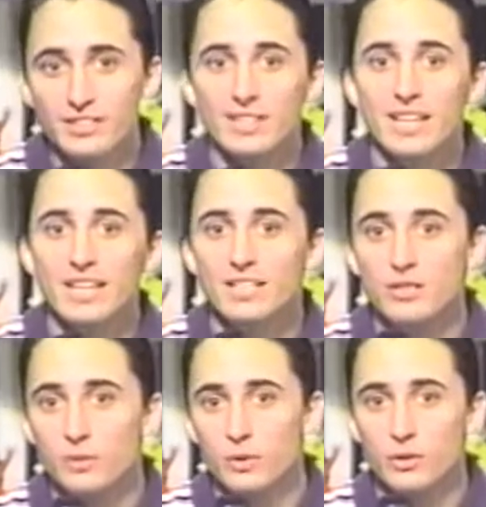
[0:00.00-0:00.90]
and they need
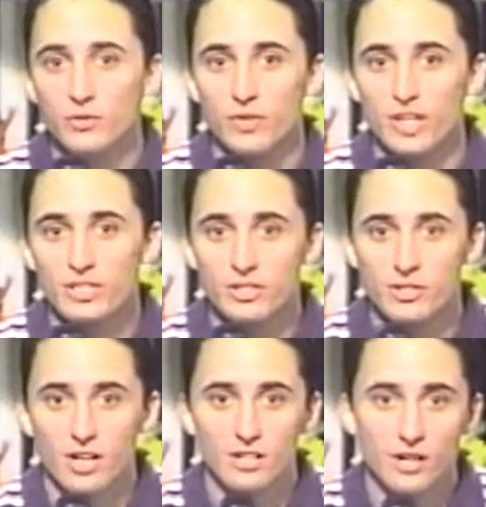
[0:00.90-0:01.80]
new recruits for next year's
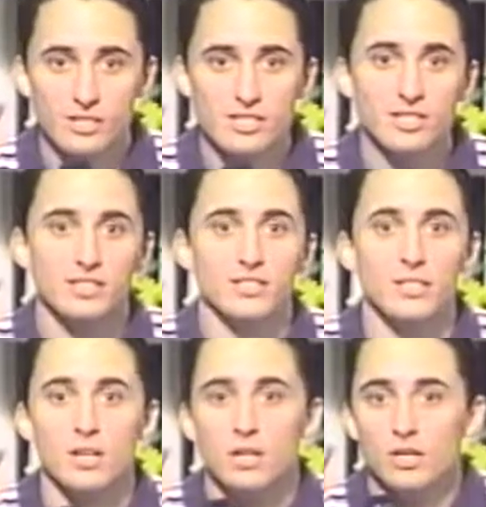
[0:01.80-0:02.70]
color guard season.
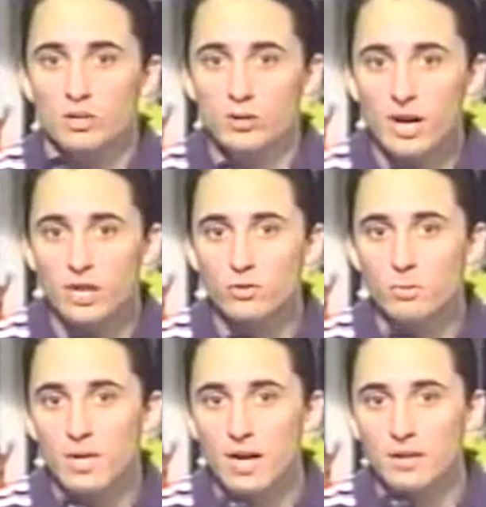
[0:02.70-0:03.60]
Tryouts will
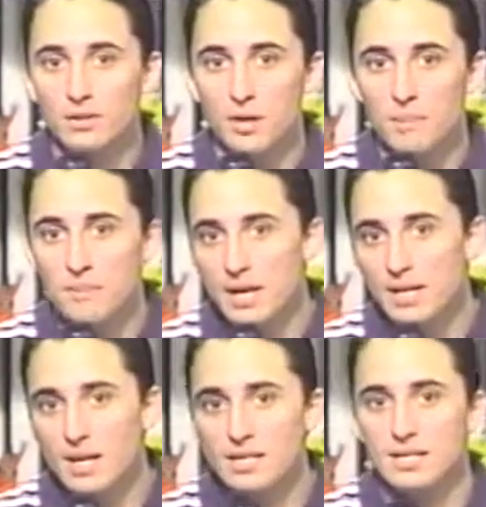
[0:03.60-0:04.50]
be held on May
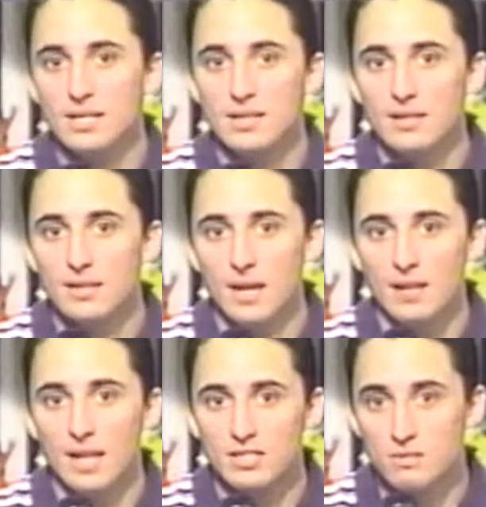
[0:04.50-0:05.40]
19th and
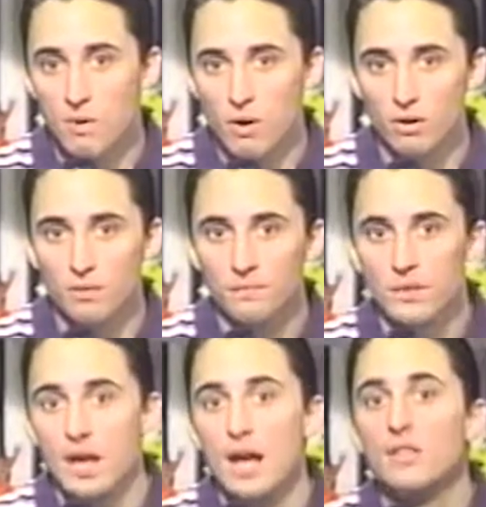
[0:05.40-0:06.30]
that's tomorrow,
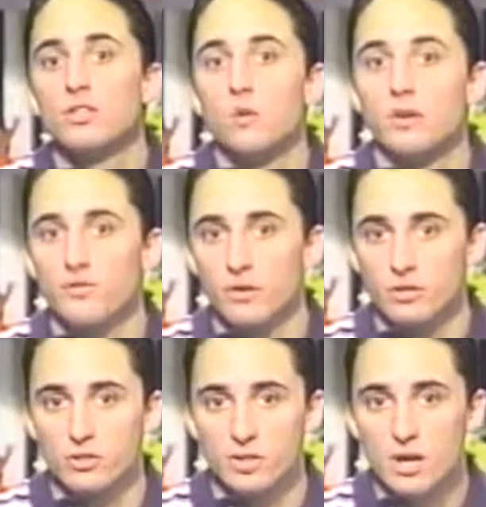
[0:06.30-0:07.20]
and the
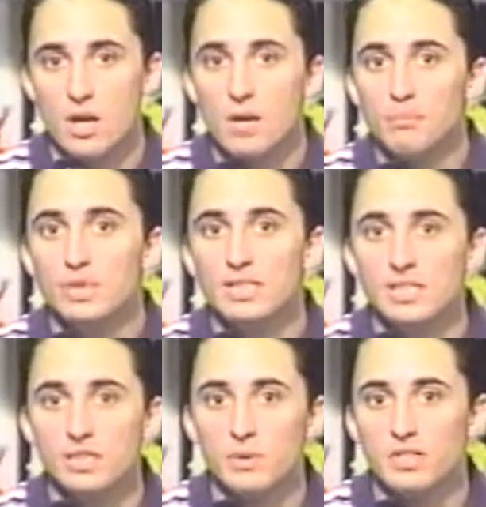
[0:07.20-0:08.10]
21st. Please see
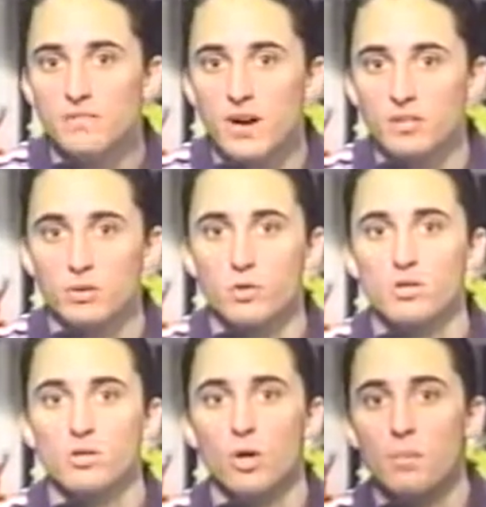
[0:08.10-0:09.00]
Teresa Fox or
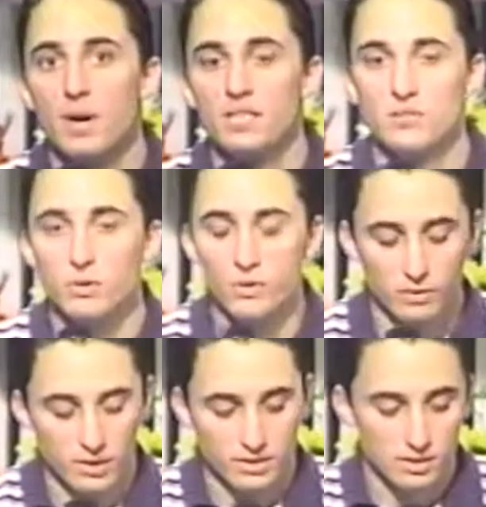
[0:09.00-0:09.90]
Kristen Lopez if you're
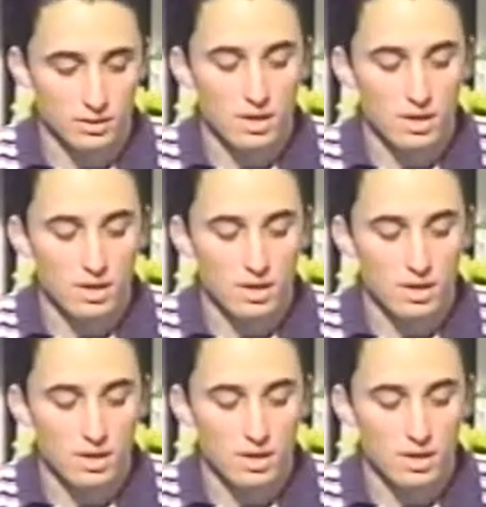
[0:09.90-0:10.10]
interested.